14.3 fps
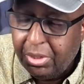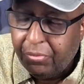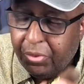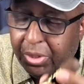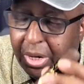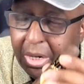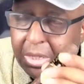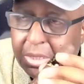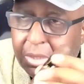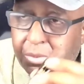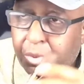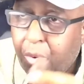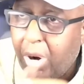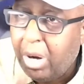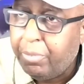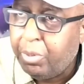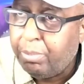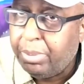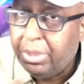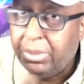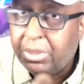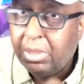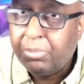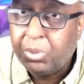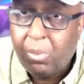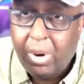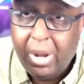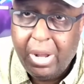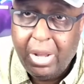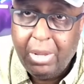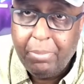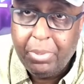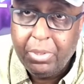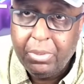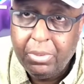If you're not a subscriber, please subscribe.